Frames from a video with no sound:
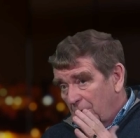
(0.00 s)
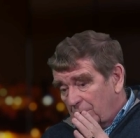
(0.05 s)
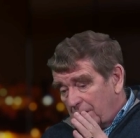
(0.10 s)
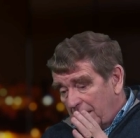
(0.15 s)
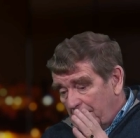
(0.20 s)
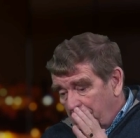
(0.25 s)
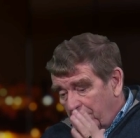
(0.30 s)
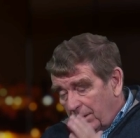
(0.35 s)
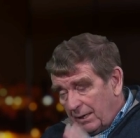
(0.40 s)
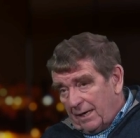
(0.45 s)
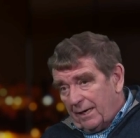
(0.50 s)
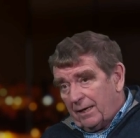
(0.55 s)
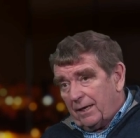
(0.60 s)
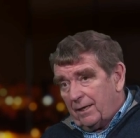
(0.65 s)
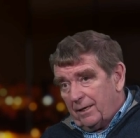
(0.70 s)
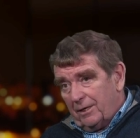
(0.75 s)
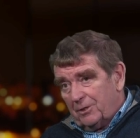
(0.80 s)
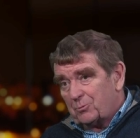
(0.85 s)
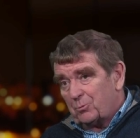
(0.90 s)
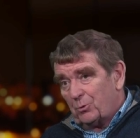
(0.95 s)
okay, plan
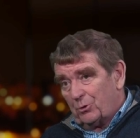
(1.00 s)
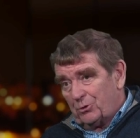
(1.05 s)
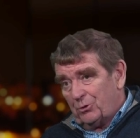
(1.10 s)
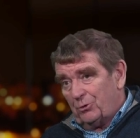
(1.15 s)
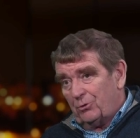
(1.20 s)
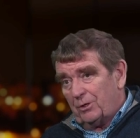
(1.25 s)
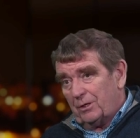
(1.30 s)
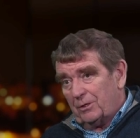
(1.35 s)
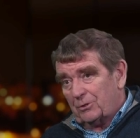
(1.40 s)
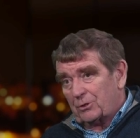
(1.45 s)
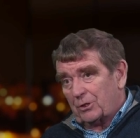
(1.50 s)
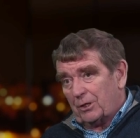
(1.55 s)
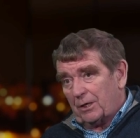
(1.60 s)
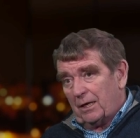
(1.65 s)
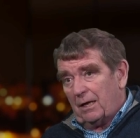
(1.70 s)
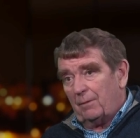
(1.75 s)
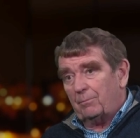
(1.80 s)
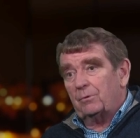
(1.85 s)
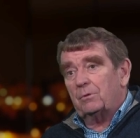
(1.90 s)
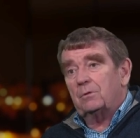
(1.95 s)
A is what you think is going
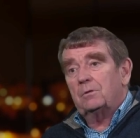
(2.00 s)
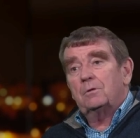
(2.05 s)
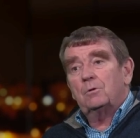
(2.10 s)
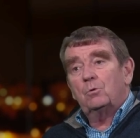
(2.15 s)
to happen.